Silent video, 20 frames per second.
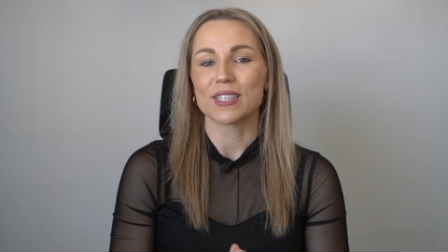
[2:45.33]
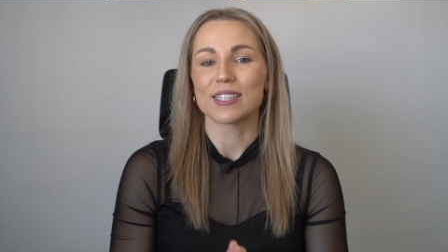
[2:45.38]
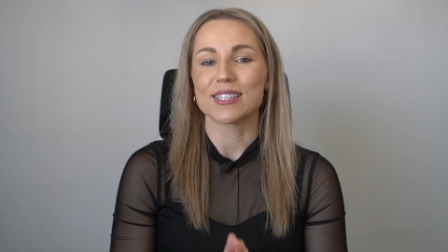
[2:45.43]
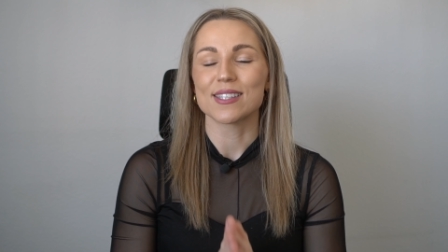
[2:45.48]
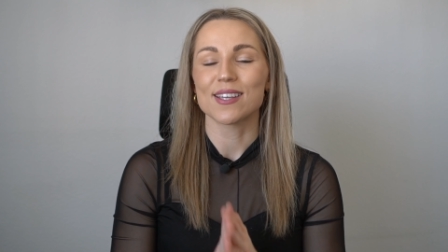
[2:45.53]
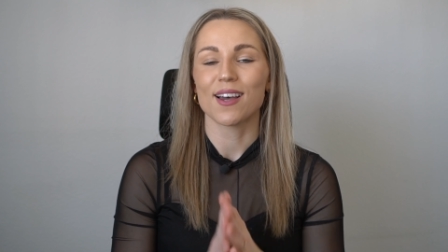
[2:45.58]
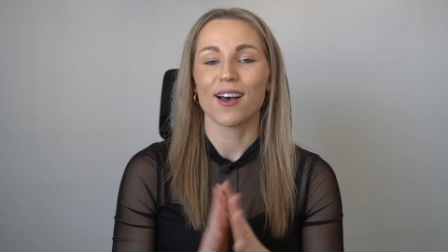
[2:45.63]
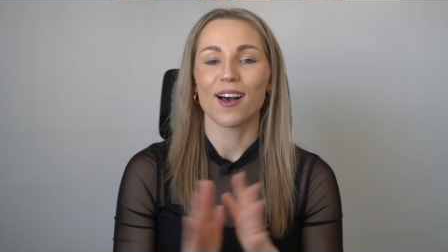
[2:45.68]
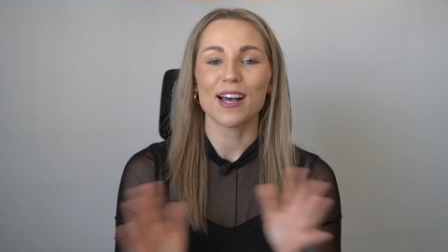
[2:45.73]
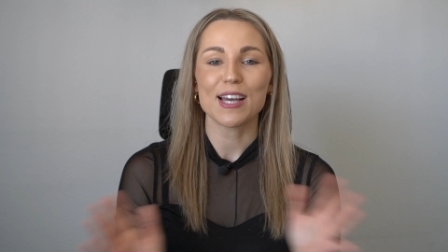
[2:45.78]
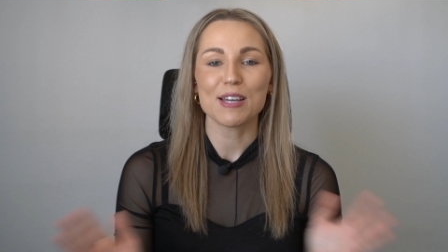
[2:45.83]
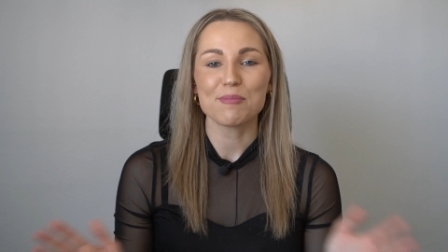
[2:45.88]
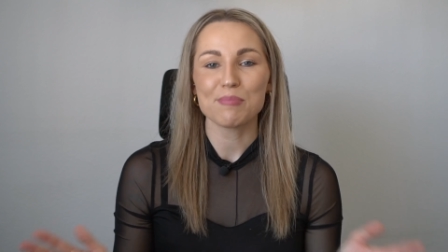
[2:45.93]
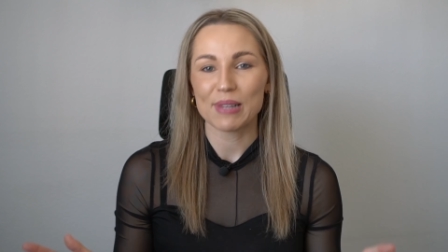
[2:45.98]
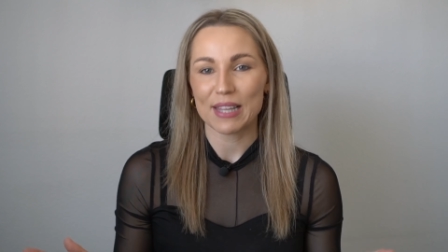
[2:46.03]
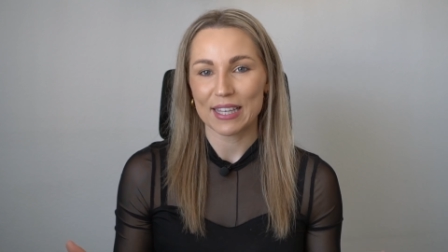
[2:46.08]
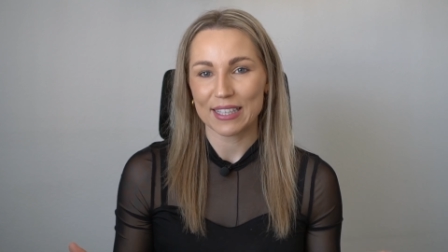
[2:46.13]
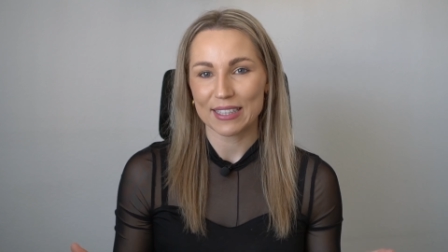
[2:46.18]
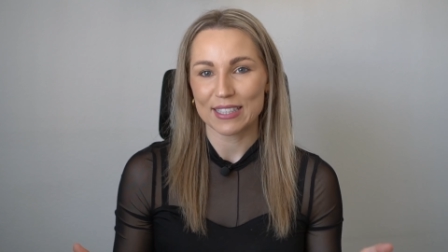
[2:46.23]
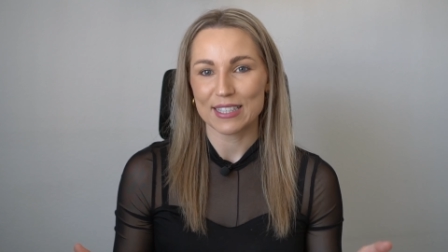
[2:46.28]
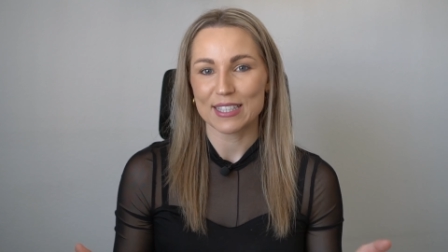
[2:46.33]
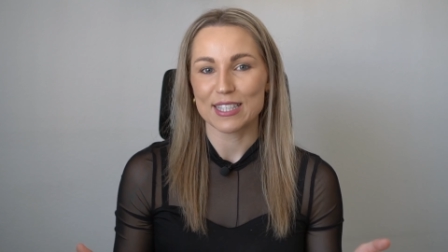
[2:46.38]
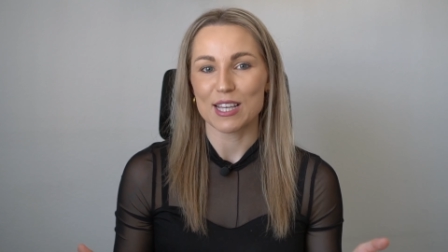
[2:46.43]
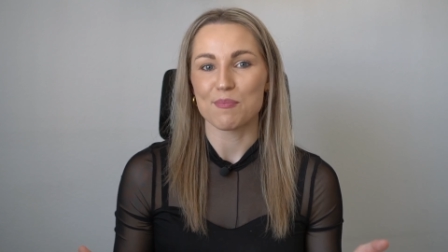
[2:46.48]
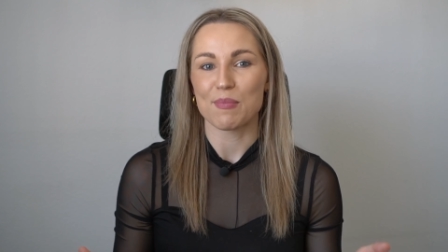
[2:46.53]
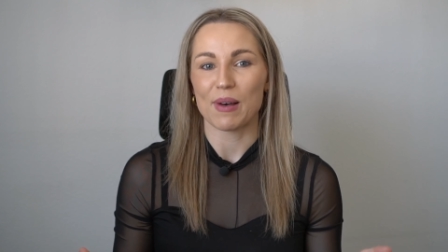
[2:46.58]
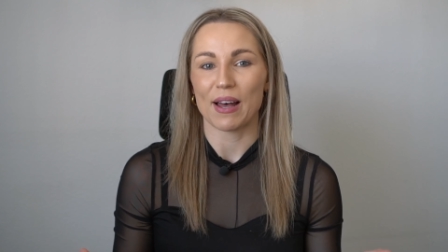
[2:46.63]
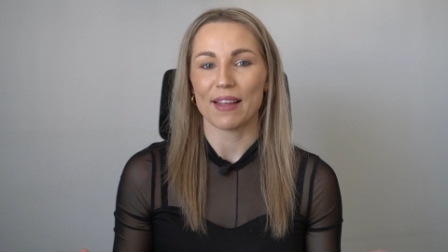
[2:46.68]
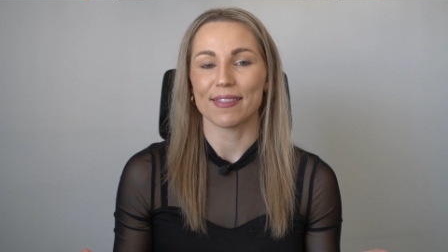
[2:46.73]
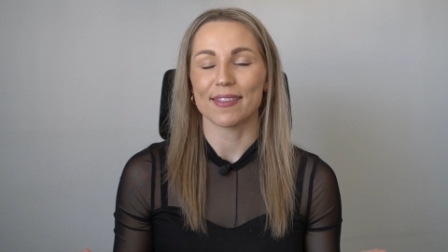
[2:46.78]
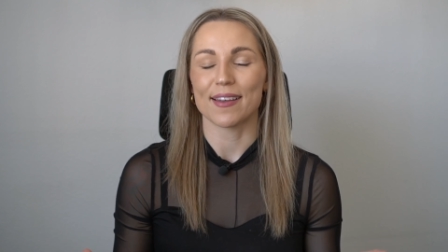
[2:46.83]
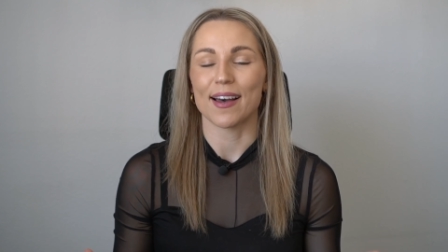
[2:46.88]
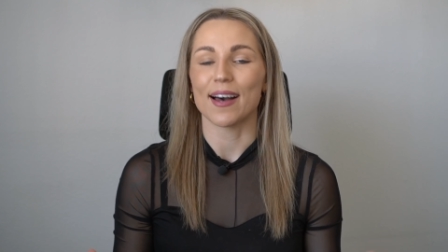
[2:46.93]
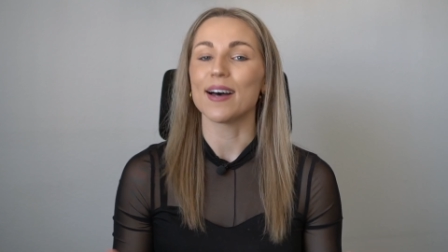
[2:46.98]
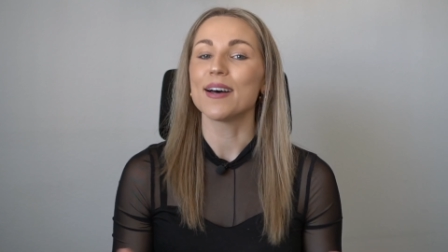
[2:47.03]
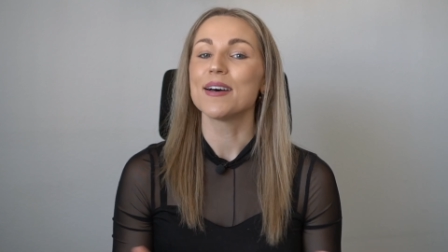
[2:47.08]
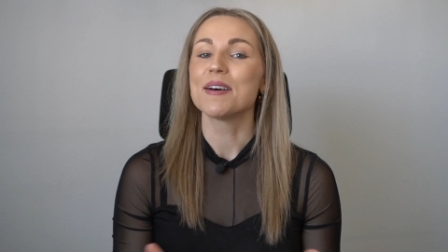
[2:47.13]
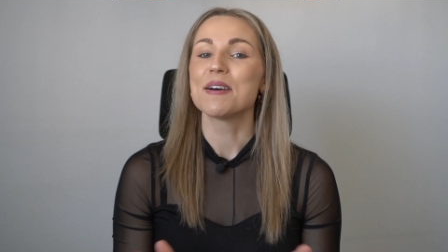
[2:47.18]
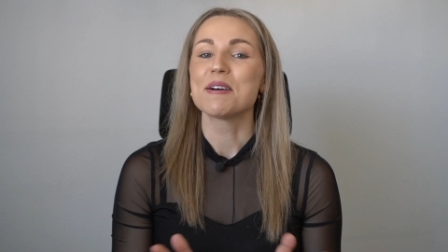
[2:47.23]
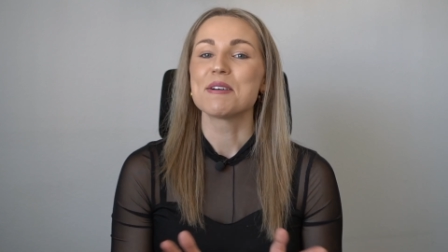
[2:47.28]
entire playlist about
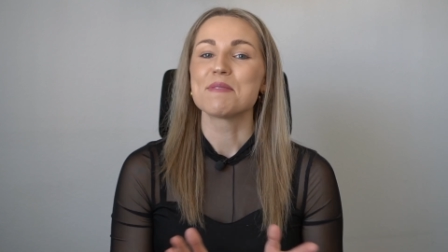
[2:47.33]
that.